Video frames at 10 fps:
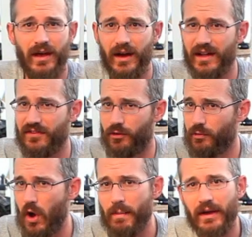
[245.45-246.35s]
Uh, it's
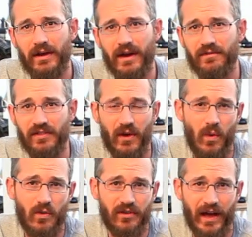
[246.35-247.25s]
aerobic enough that they
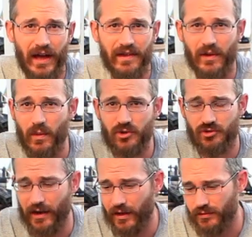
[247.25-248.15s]
won't die, they won't
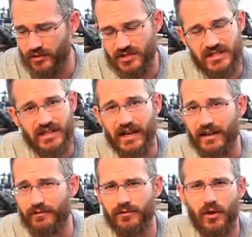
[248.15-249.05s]
drown, they'll just kind
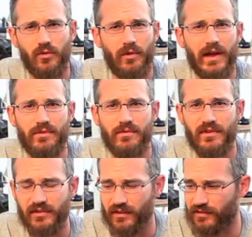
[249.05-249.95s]
of float right through
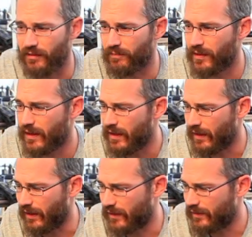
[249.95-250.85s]
the system
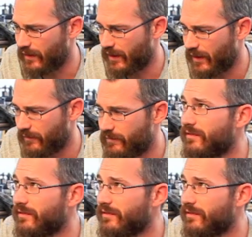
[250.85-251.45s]
and uh,